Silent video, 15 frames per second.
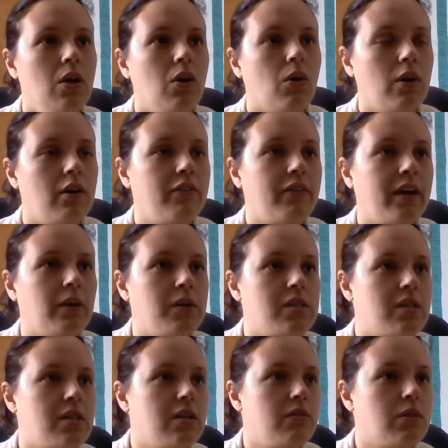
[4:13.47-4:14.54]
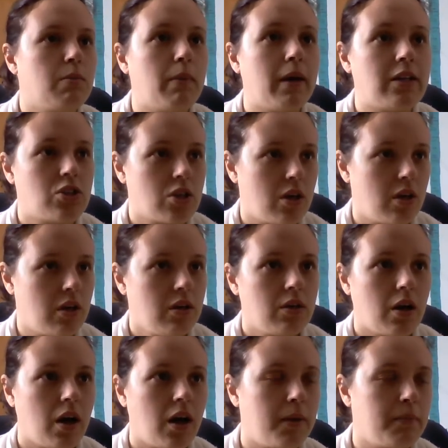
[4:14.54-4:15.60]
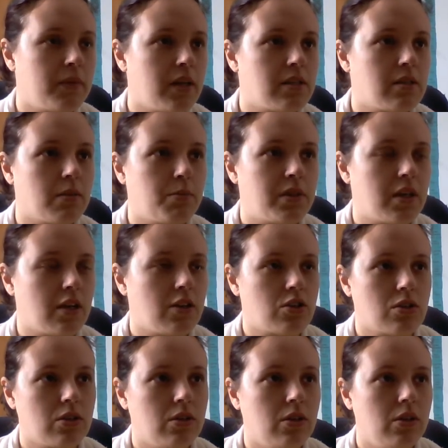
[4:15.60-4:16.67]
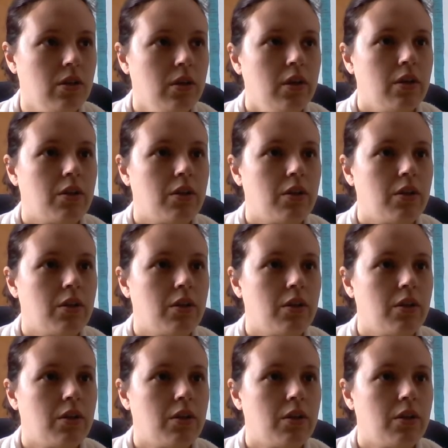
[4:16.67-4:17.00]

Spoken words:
Or if I receive dementia, that's a potential